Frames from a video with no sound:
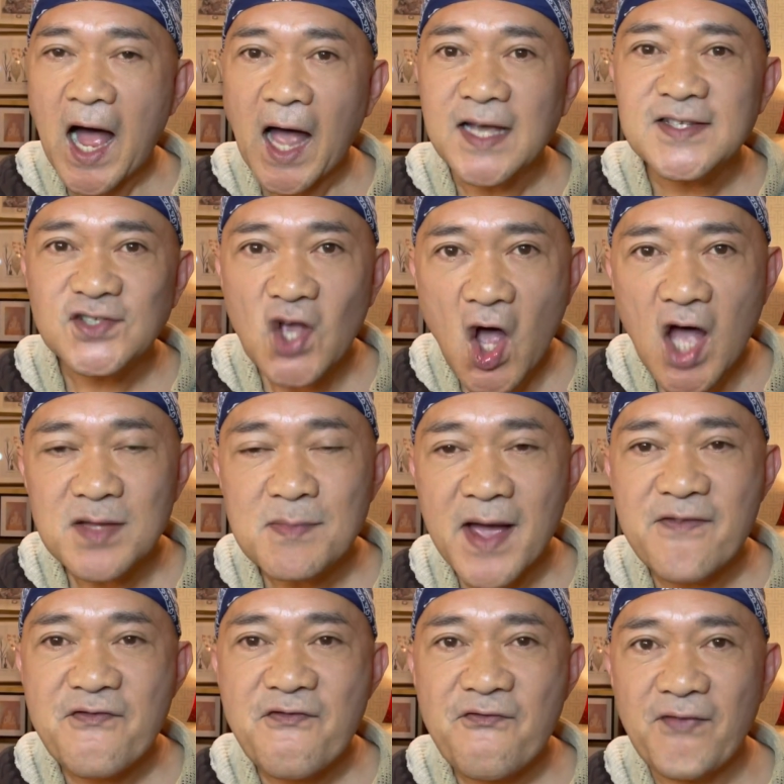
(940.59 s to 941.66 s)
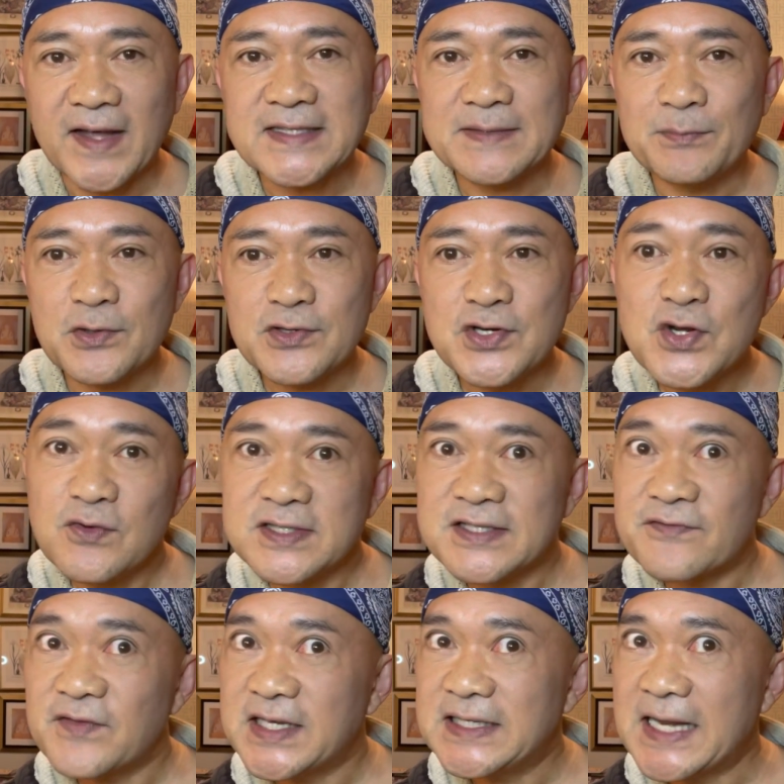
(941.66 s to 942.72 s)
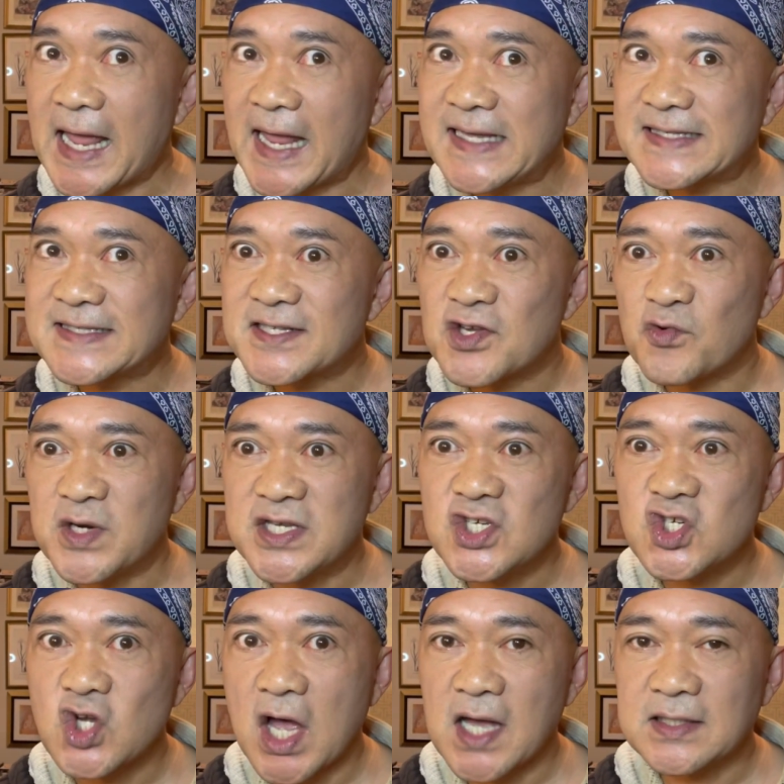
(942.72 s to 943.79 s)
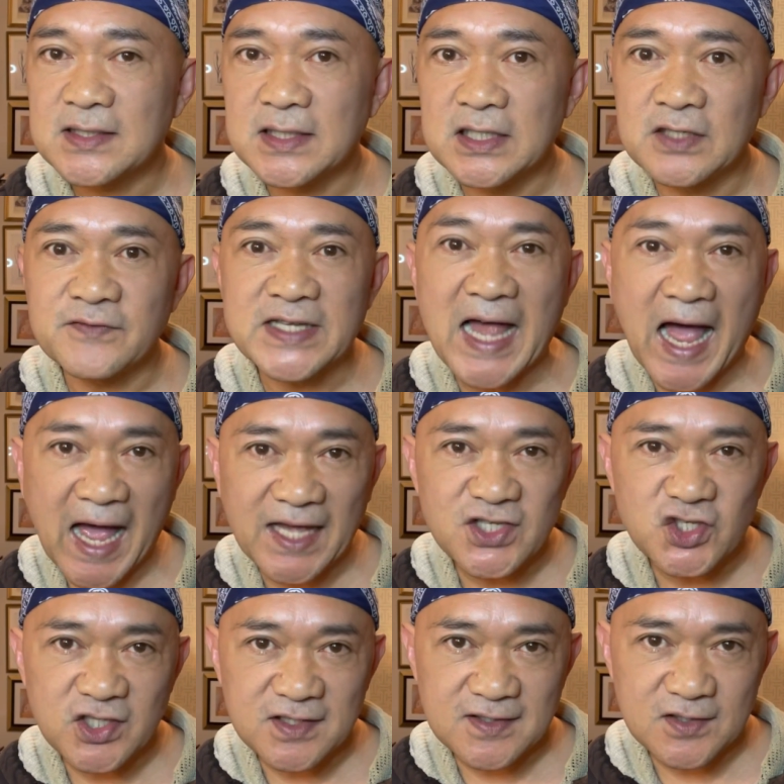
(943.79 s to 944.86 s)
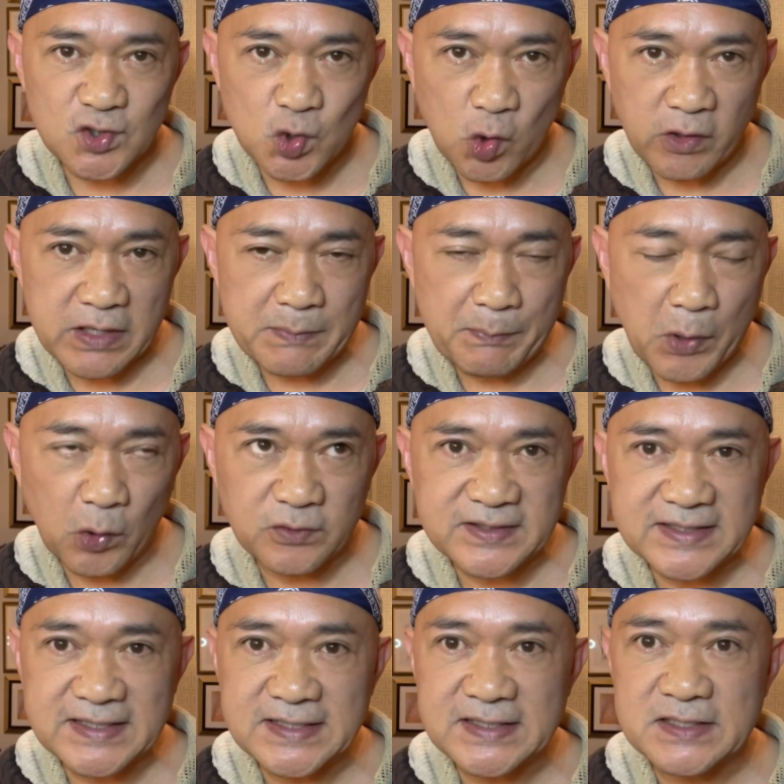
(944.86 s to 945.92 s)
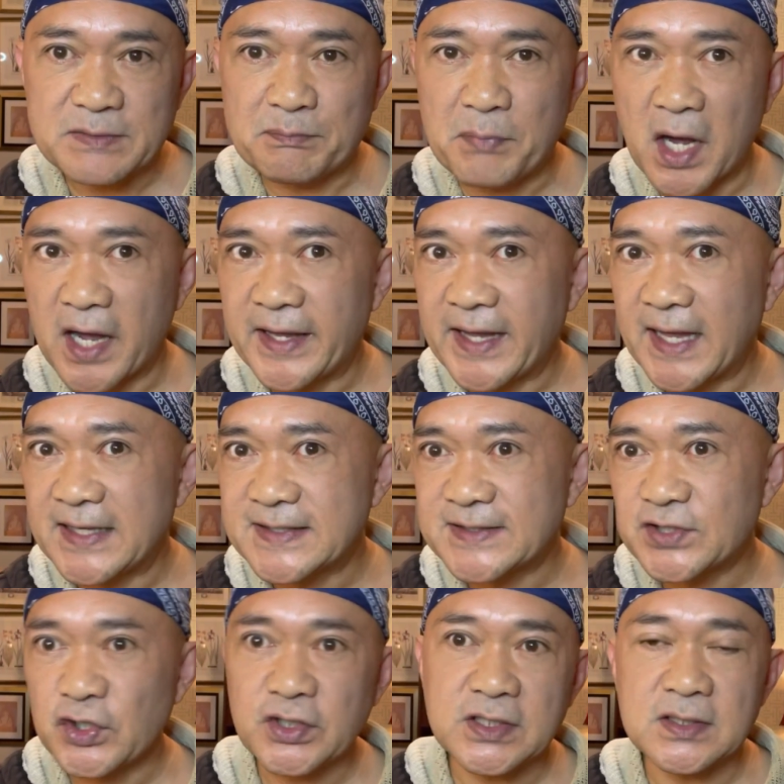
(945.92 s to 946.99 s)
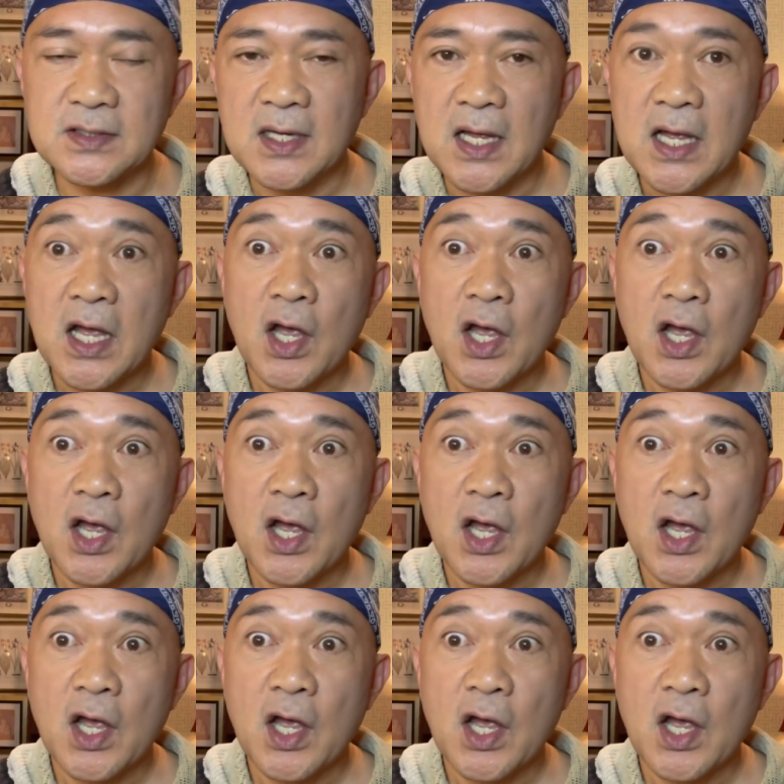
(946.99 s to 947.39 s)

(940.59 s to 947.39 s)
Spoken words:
I saw on my Facebook newsfeed a screenshot of an IG story posted by a certain